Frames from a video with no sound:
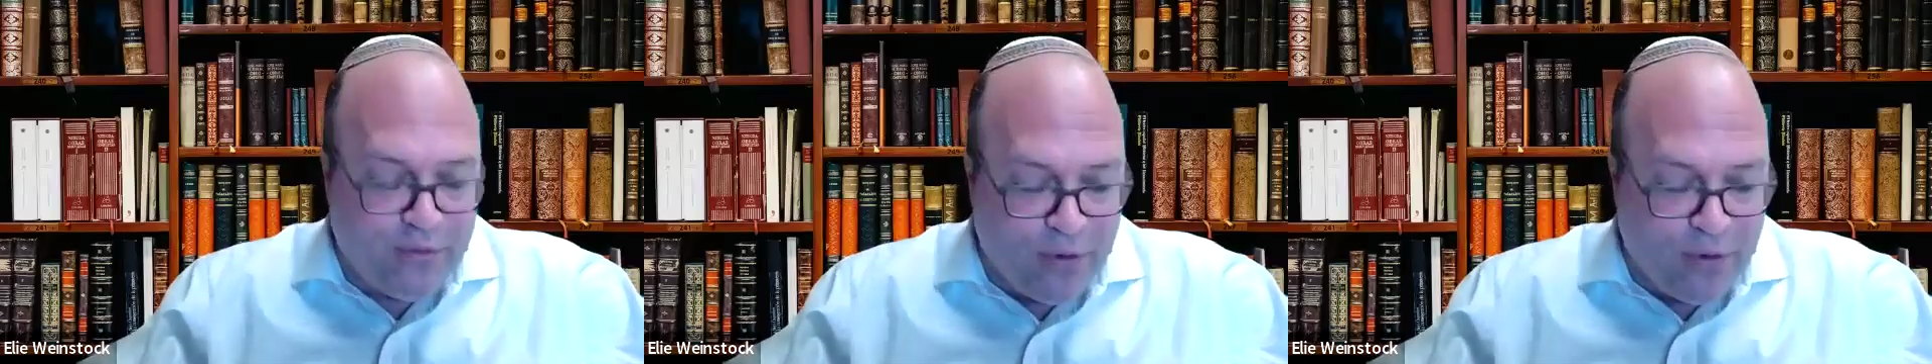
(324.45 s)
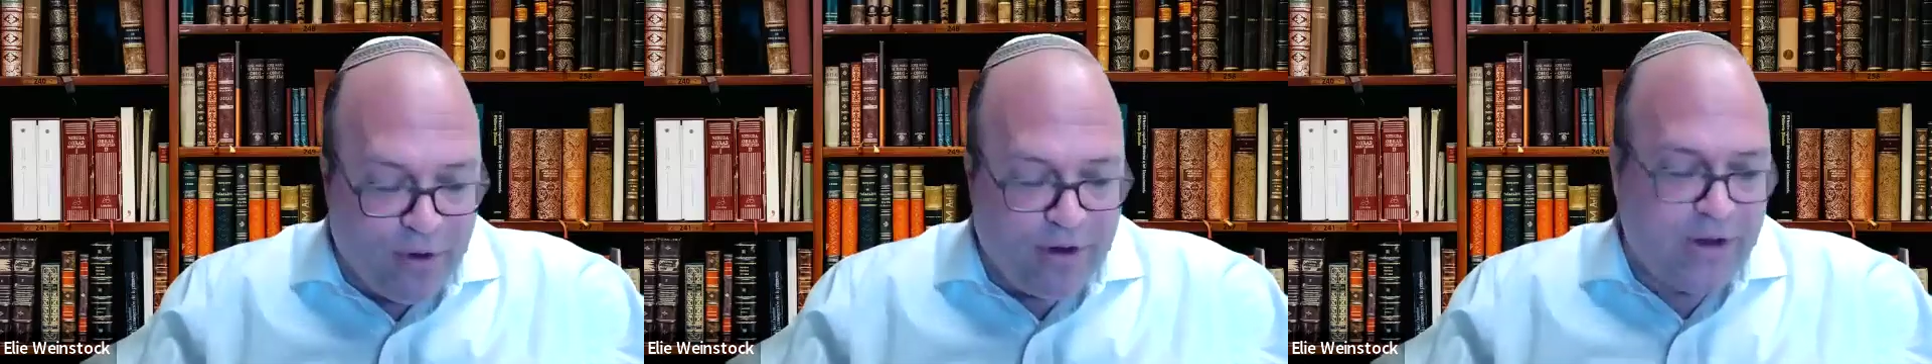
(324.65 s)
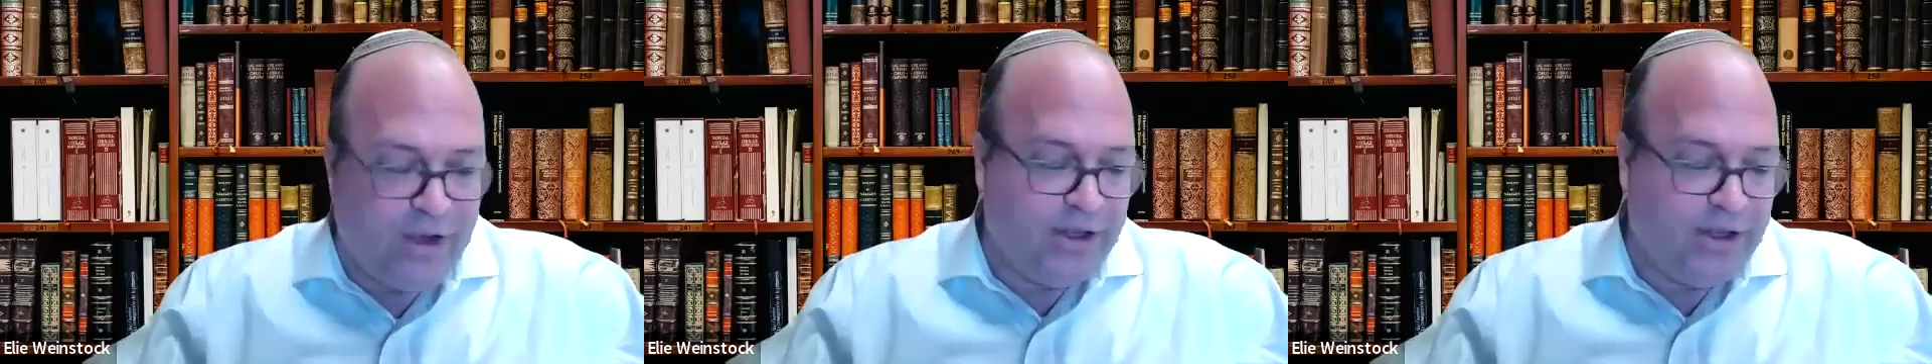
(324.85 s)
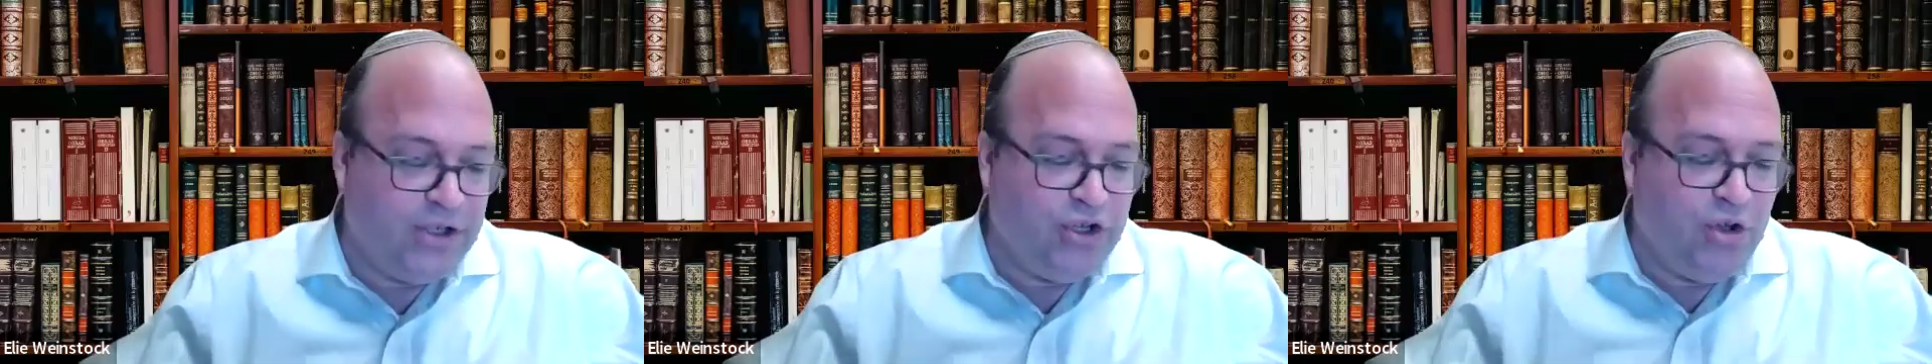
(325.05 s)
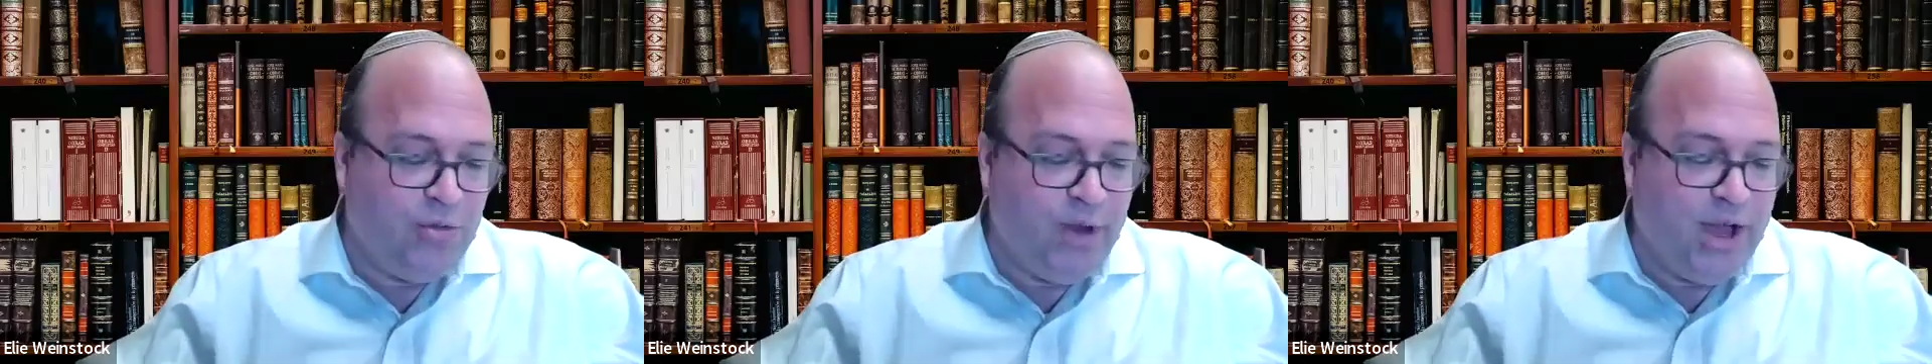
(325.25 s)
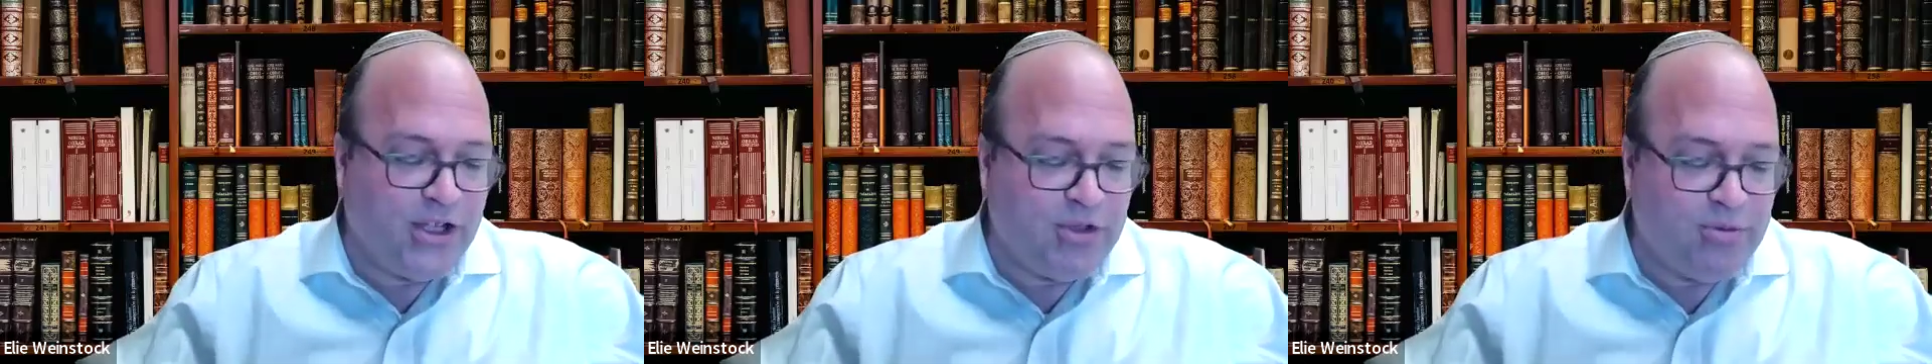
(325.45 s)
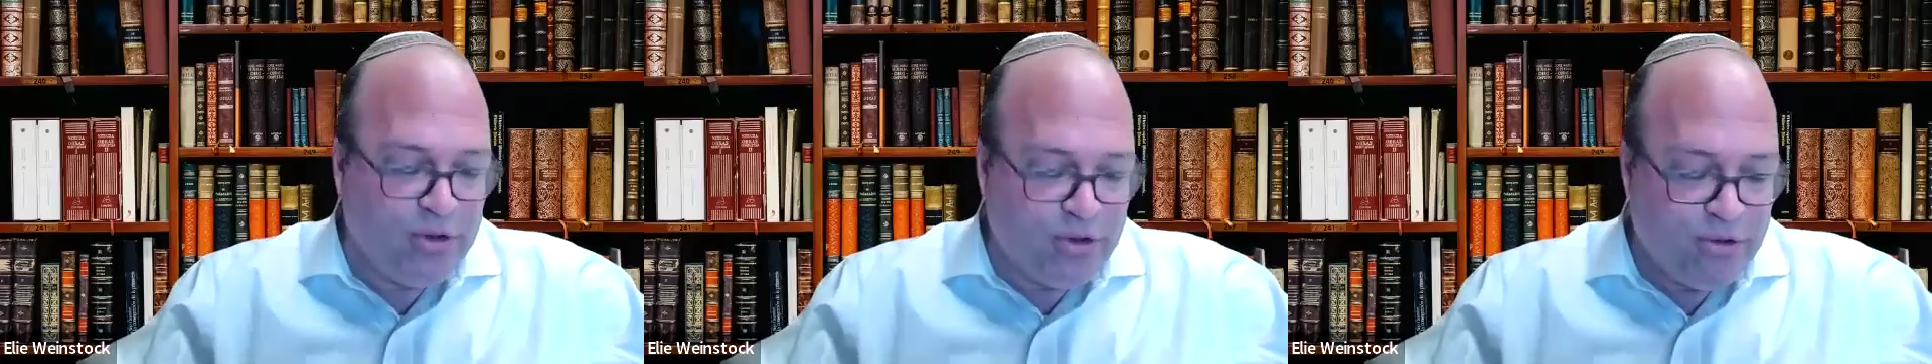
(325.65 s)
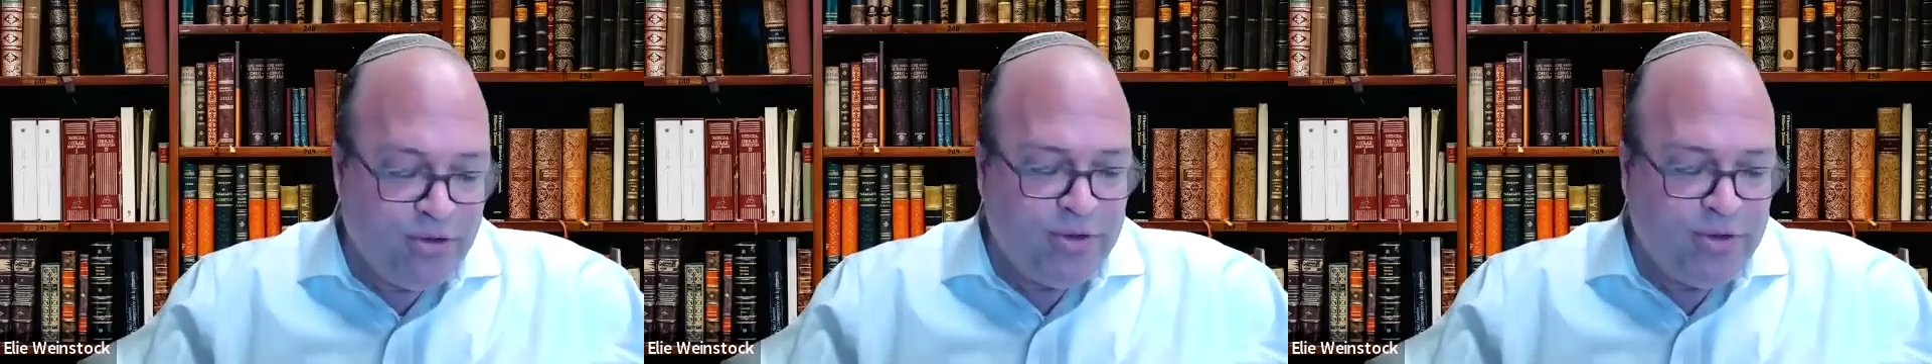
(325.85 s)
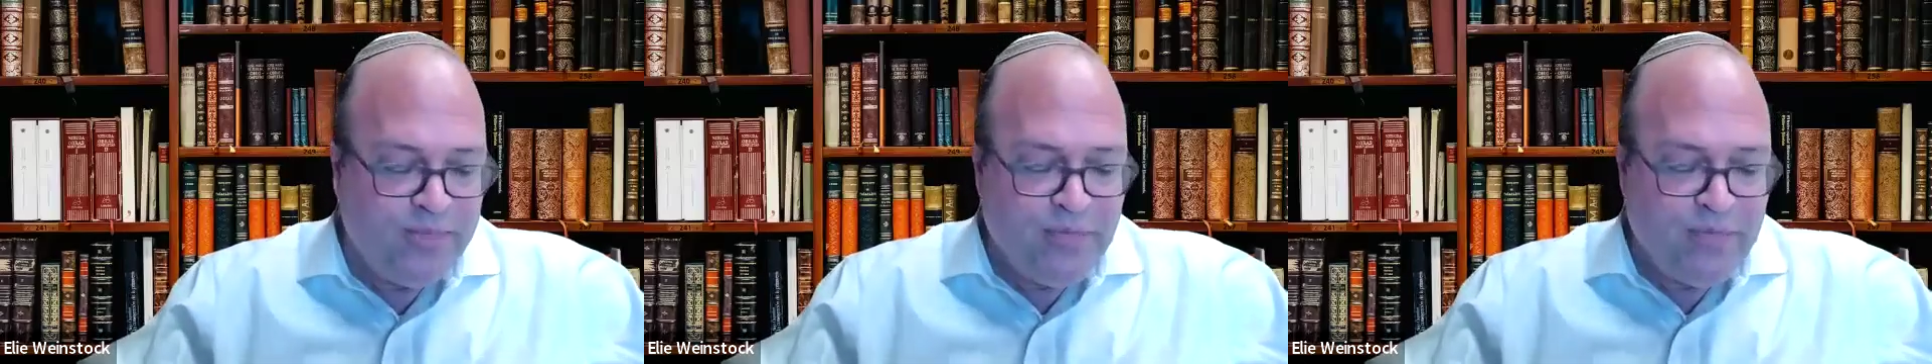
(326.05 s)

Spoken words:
for this Yom HaAtzmaut.